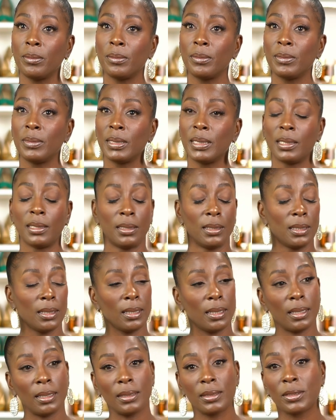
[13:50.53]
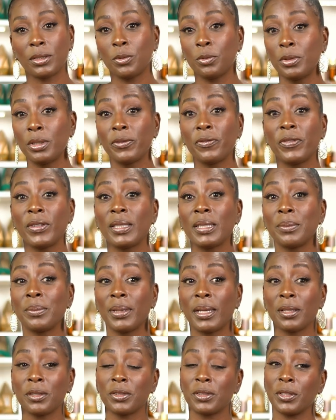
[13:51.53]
Mm-hmm. Yeah, so we're feeling better.